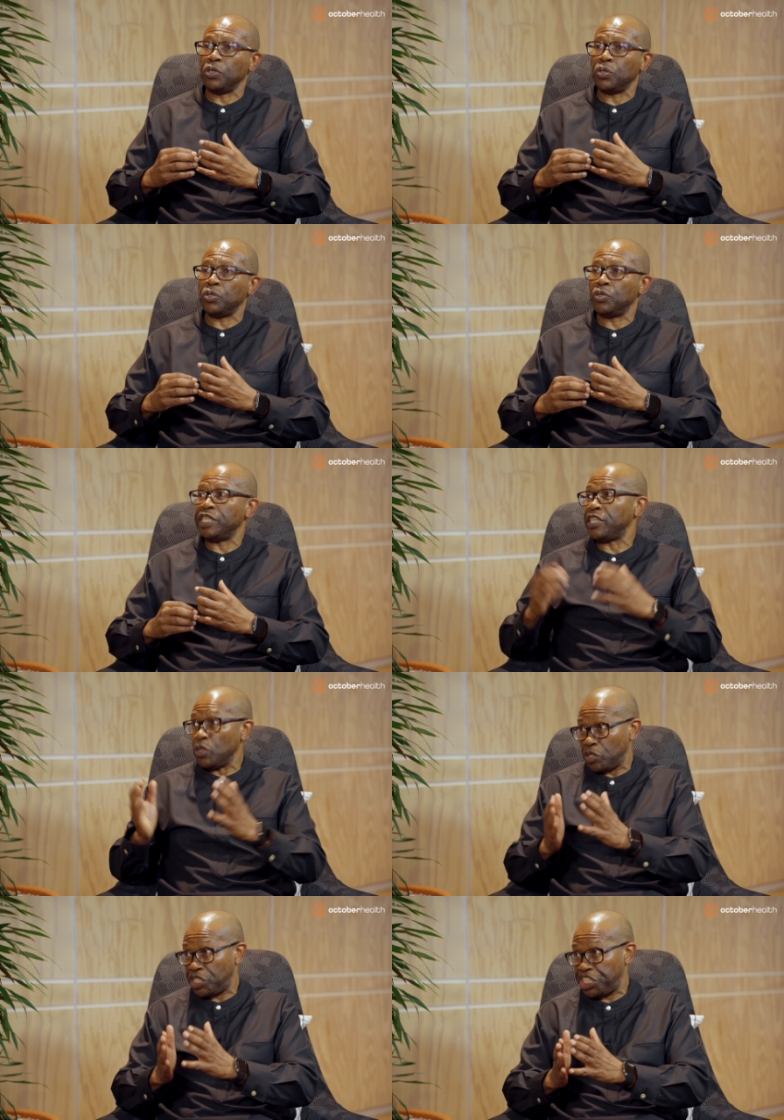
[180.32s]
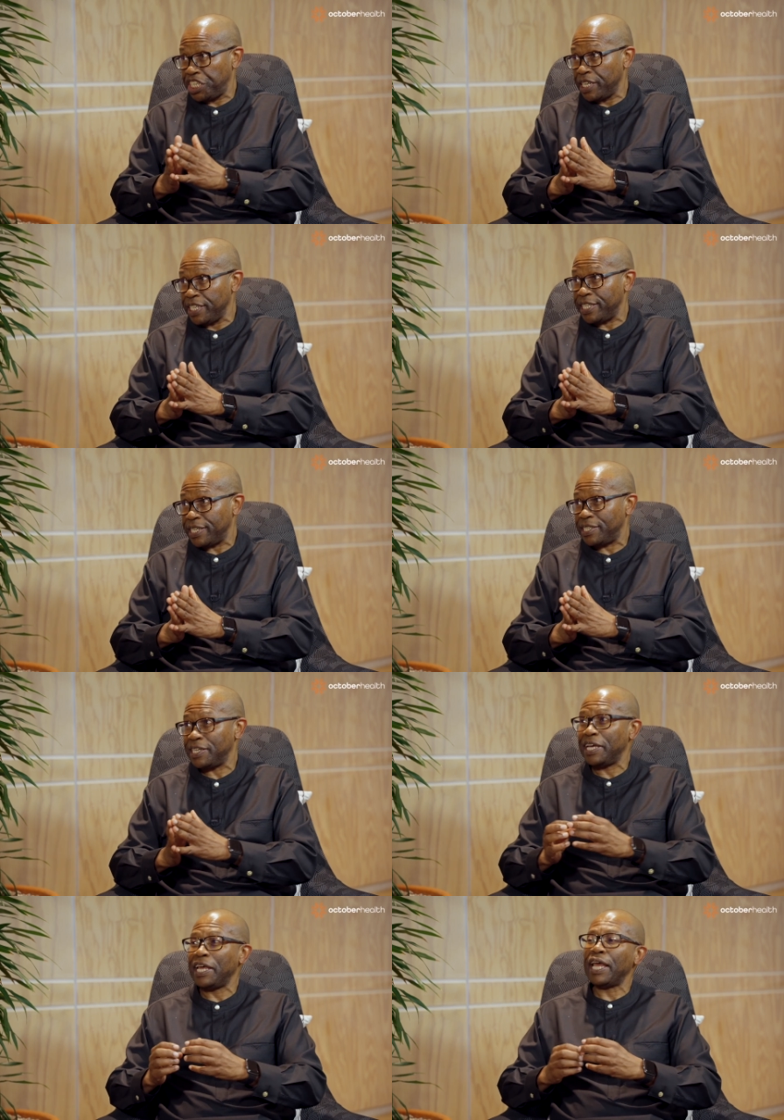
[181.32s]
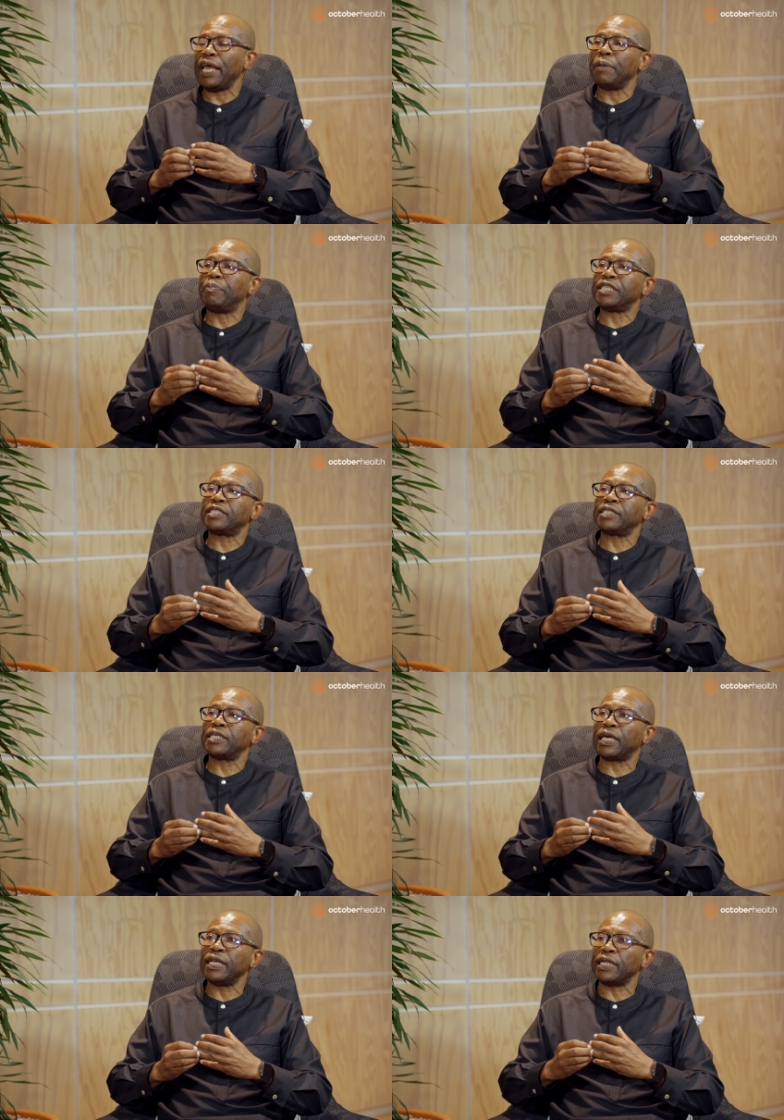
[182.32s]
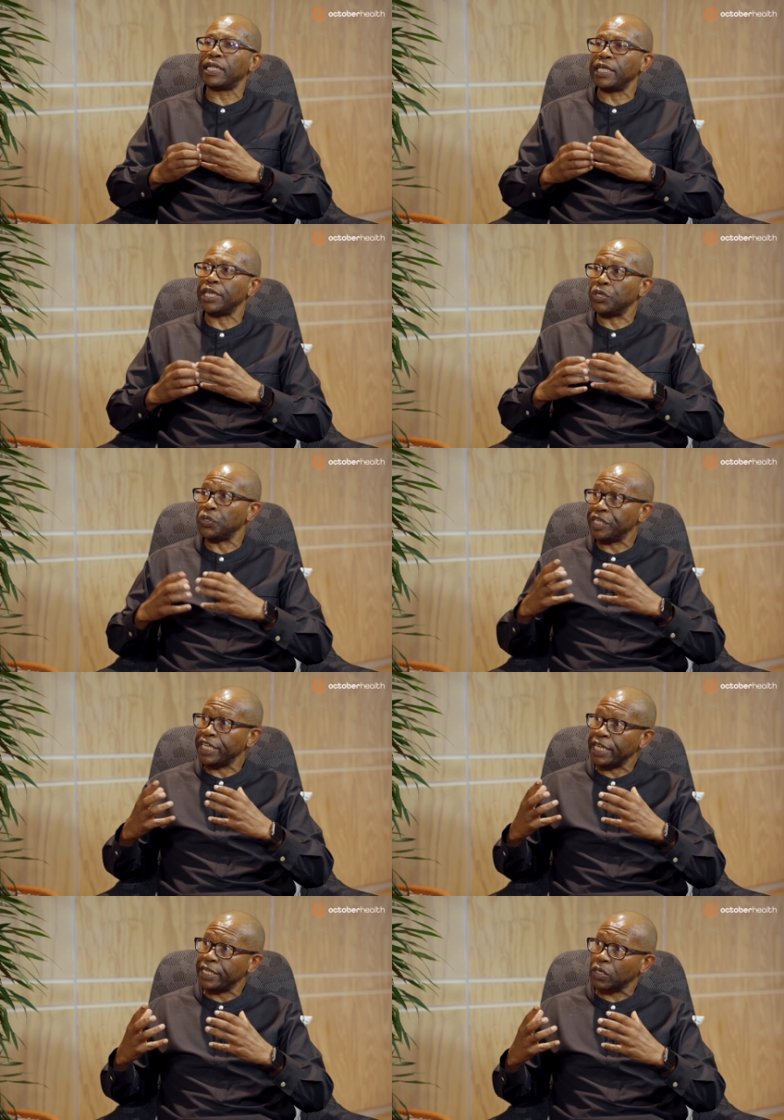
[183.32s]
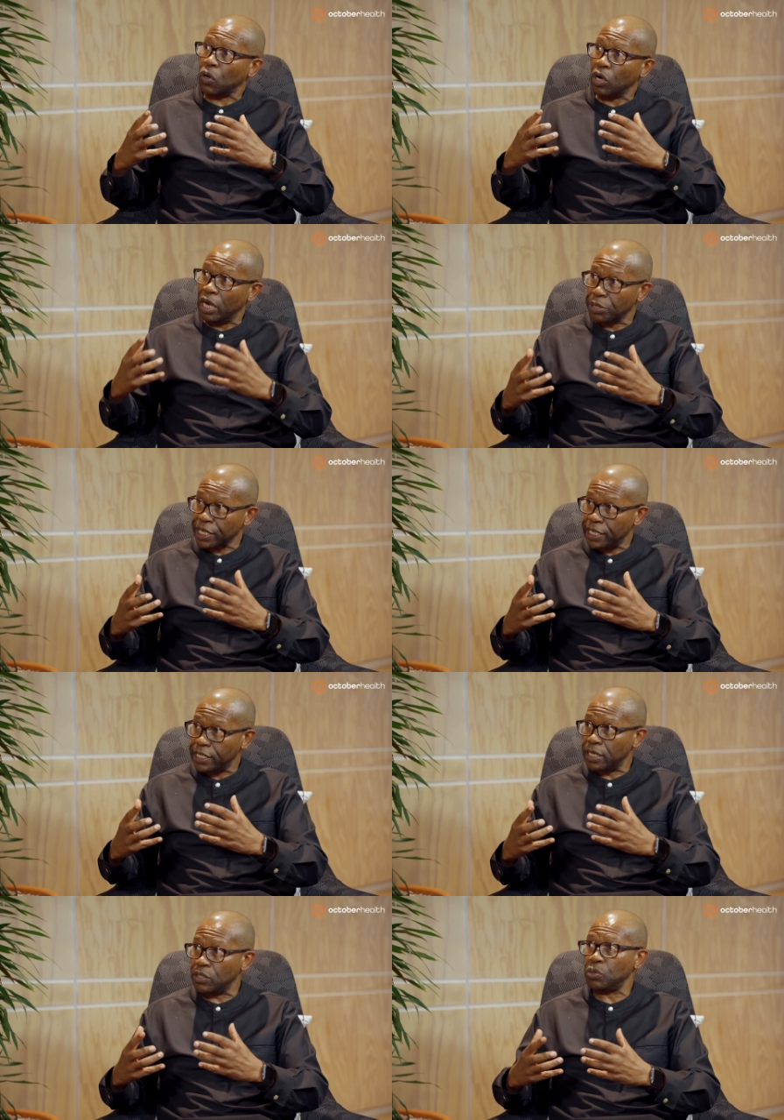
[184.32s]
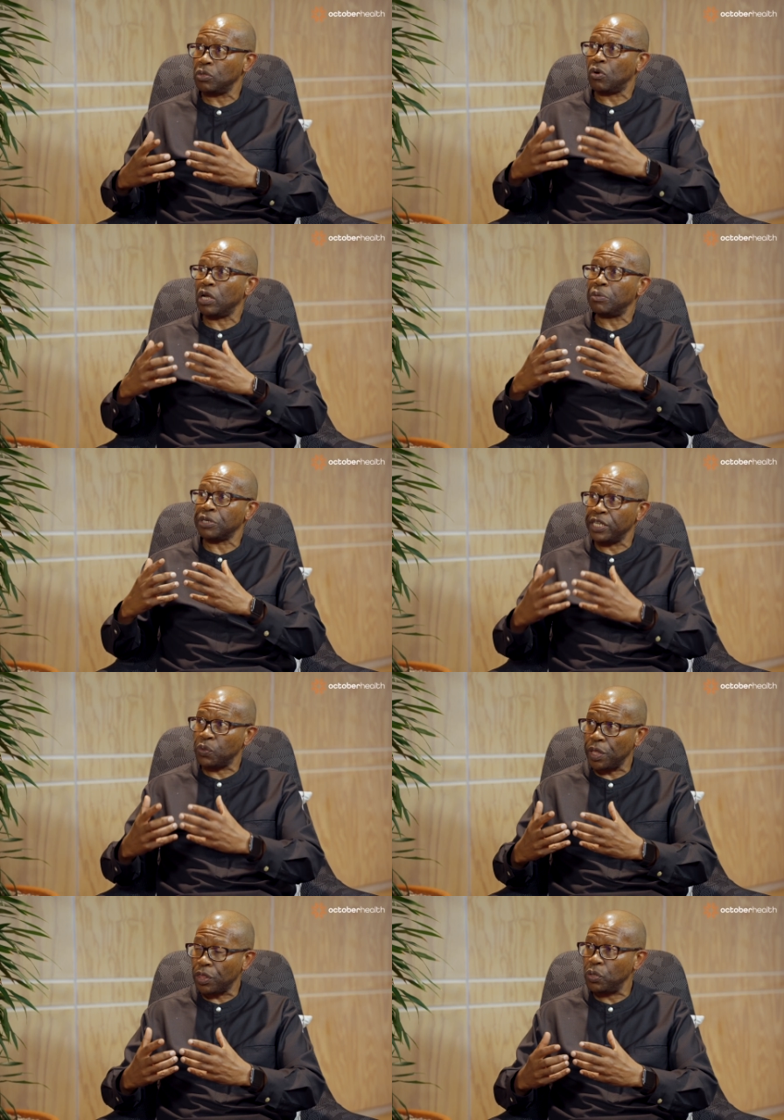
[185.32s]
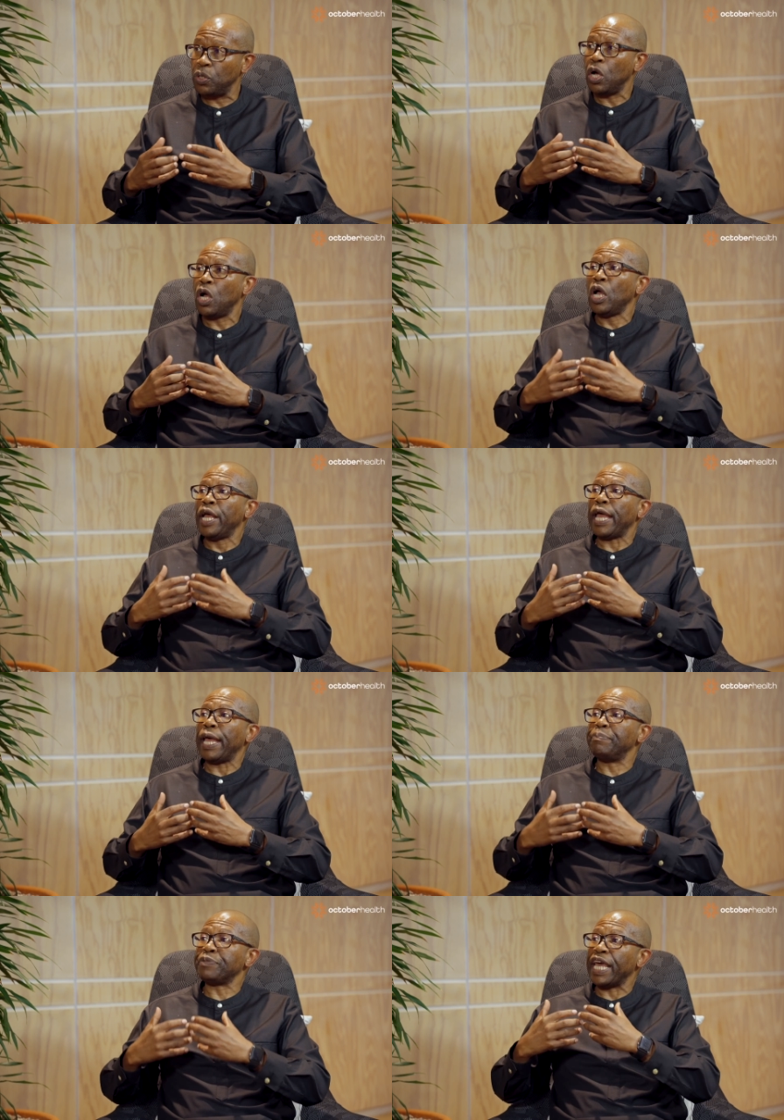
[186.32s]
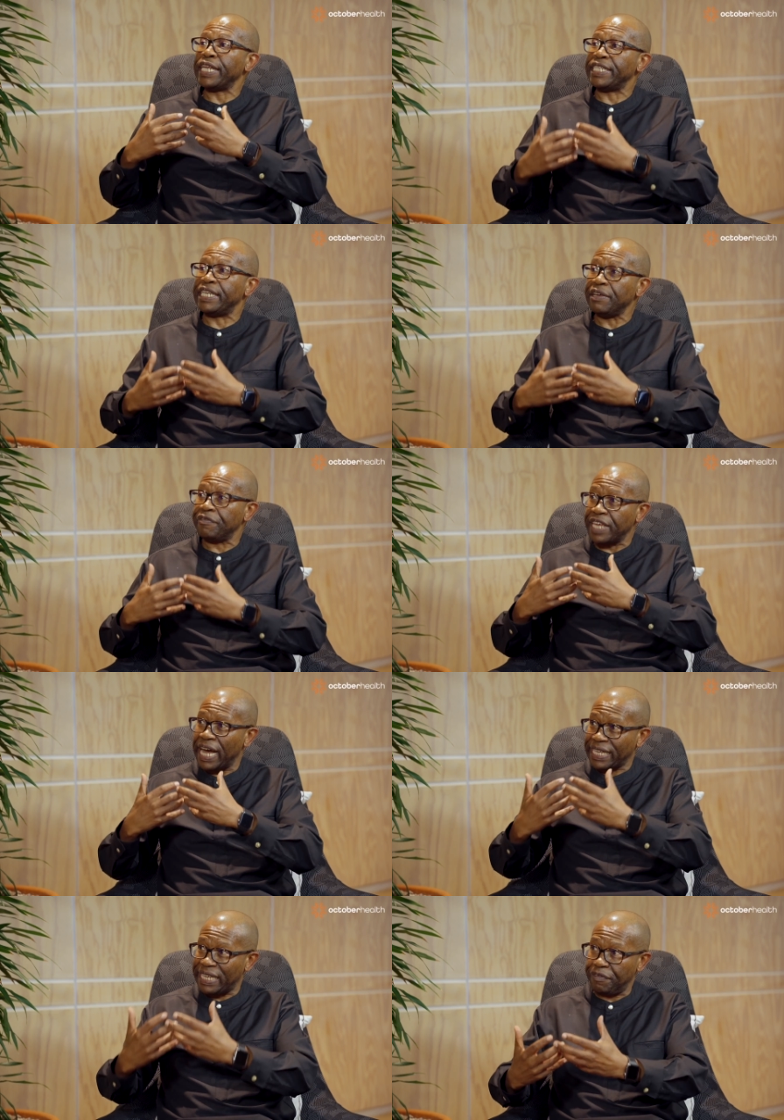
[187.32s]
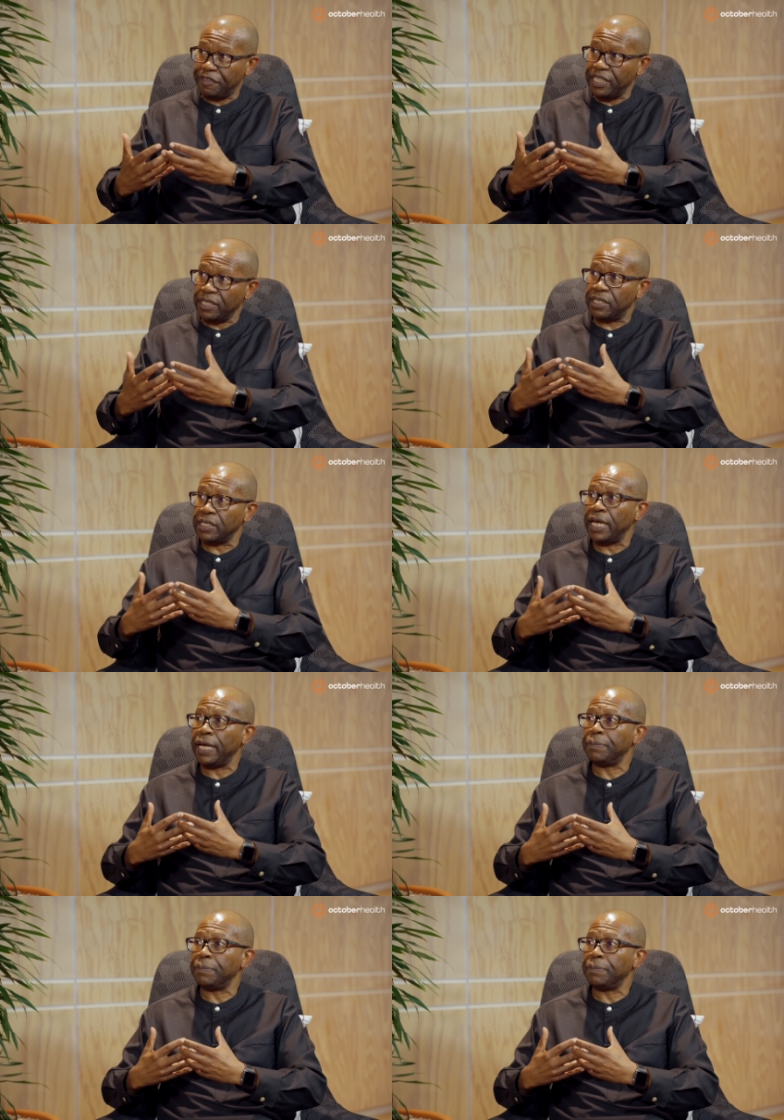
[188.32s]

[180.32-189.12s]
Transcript: you need those cheerleaders, but secondly, you need collaborators who will collaborate with you and give their giftings